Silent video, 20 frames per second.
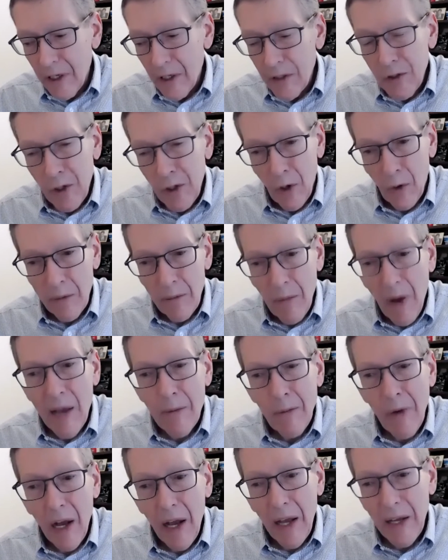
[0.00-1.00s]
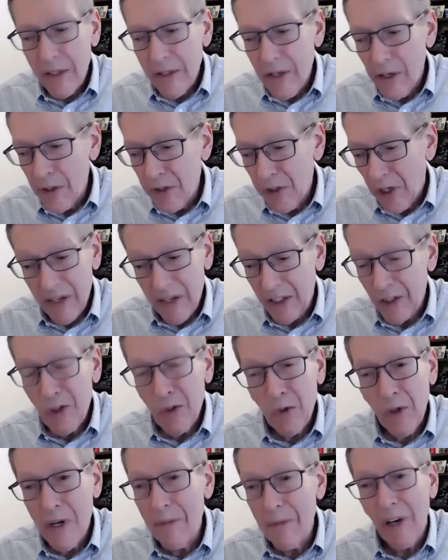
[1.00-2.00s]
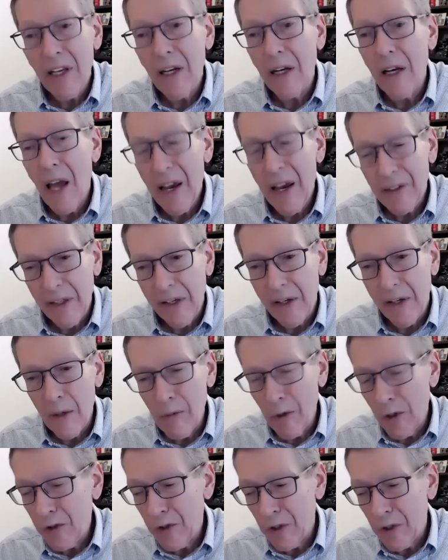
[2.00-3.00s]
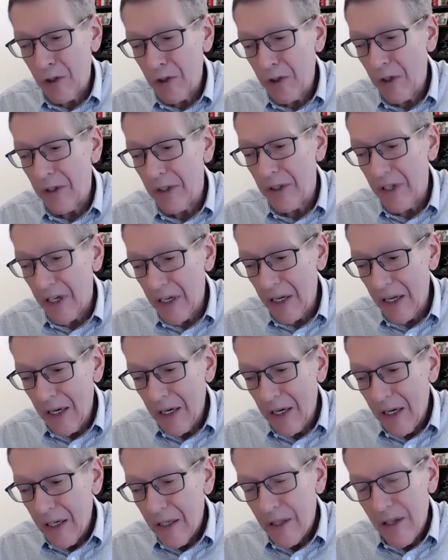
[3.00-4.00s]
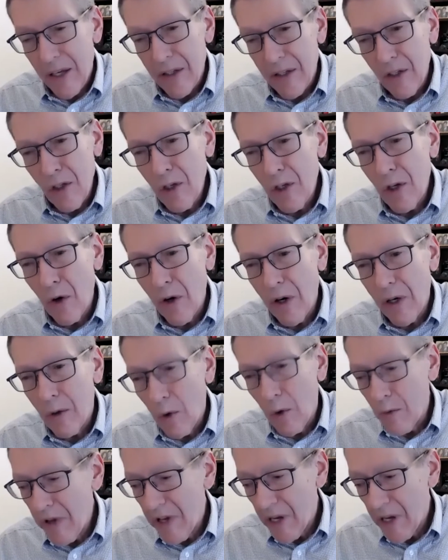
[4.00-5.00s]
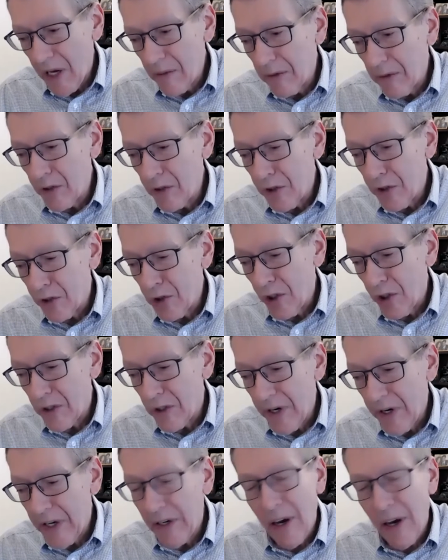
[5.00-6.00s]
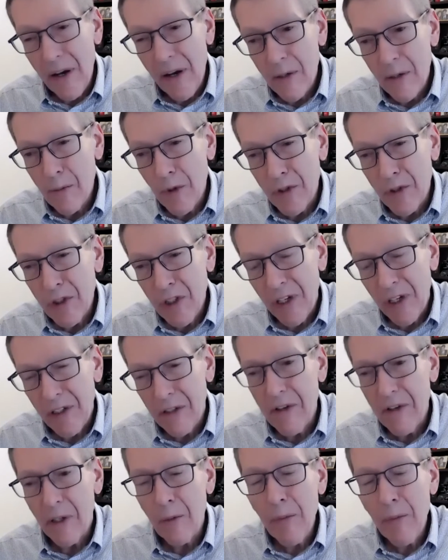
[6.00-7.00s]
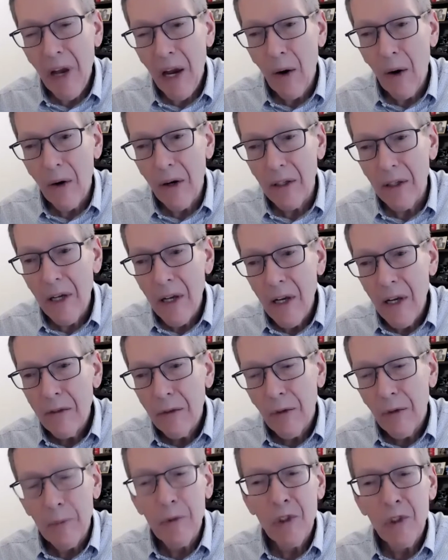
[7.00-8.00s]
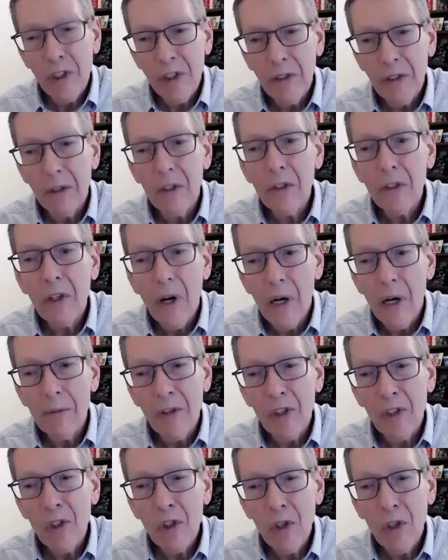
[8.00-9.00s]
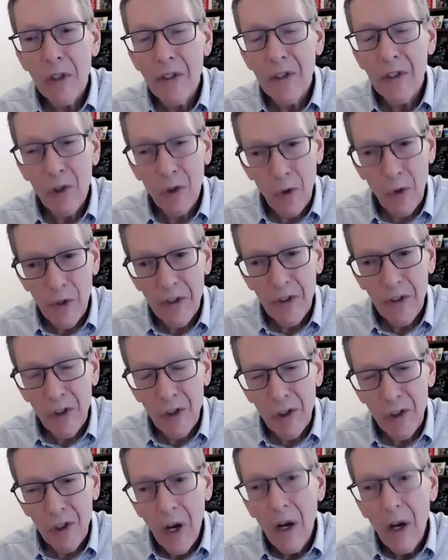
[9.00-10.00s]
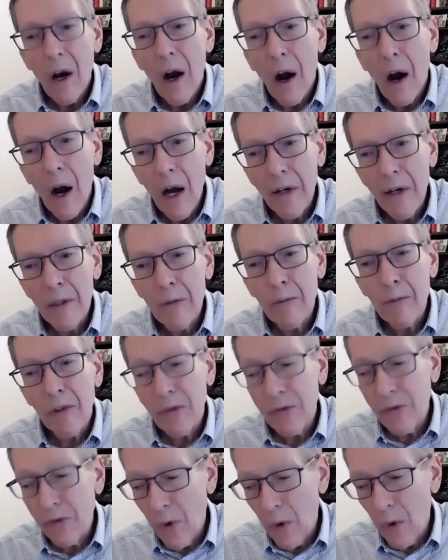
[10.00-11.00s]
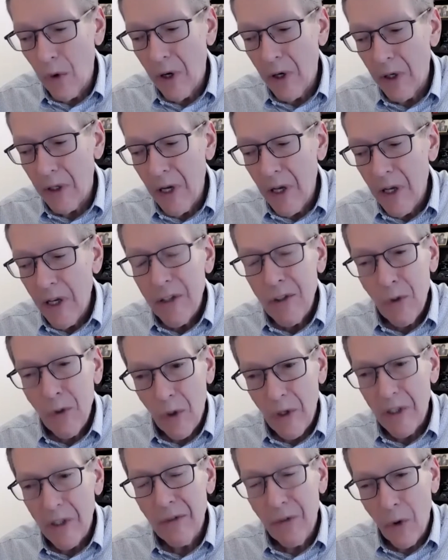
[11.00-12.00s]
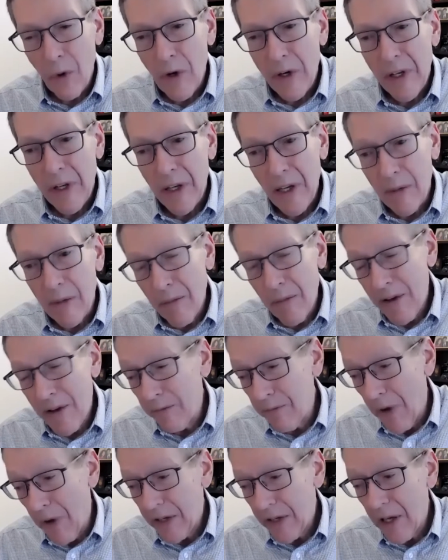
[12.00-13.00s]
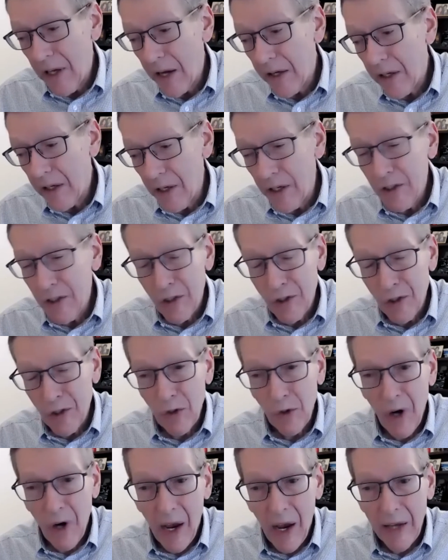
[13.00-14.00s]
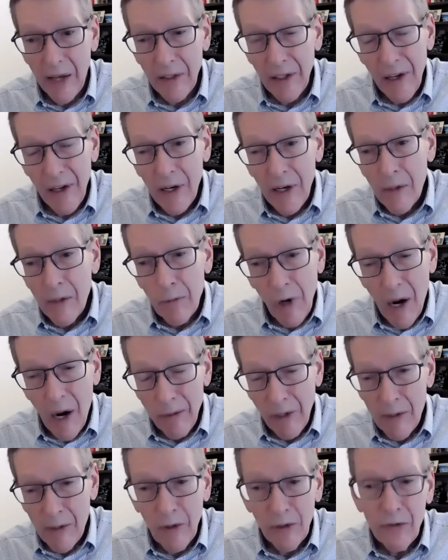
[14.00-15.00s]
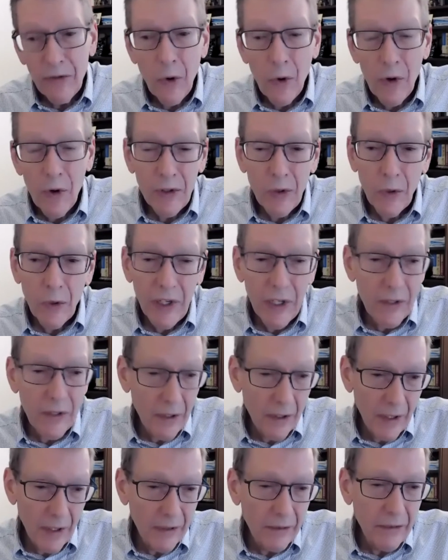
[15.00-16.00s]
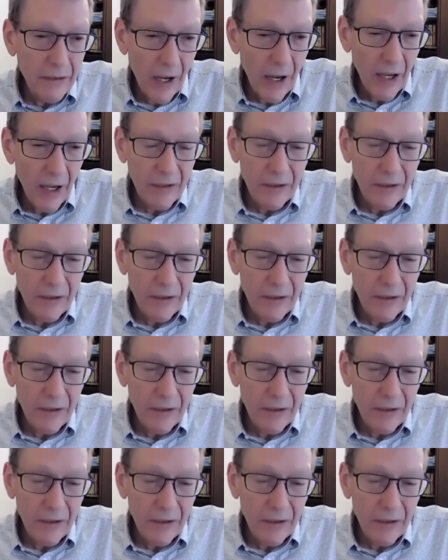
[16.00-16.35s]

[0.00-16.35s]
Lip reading: So in my mind, there's extremely likely, almost a certainty, that New York will be able to generate 100% of their power from zero carbon sources on or before 2040. And if my calculations are right, probably before 2035.